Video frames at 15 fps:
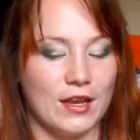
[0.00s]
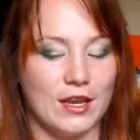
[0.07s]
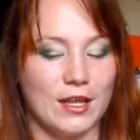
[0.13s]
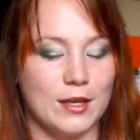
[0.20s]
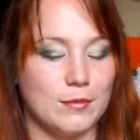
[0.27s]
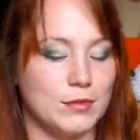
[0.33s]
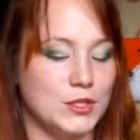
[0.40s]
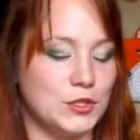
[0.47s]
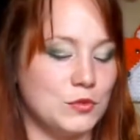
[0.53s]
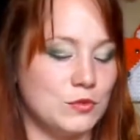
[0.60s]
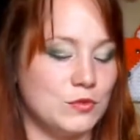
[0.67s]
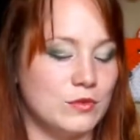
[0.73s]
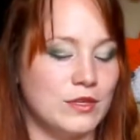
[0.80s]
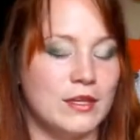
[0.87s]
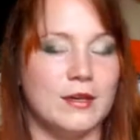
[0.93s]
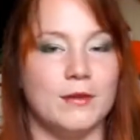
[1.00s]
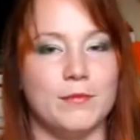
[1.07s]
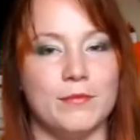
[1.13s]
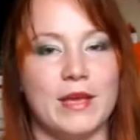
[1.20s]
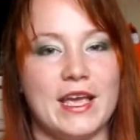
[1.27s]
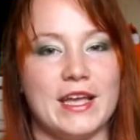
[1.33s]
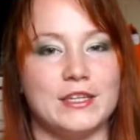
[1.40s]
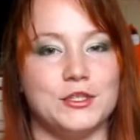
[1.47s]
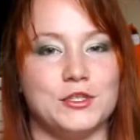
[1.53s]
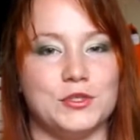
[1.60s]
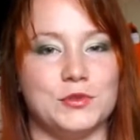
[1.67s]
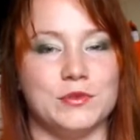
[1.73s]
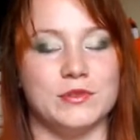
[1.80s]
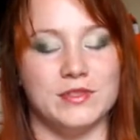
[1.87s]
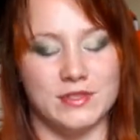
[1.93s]
Number 2, page
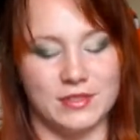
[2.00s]
2.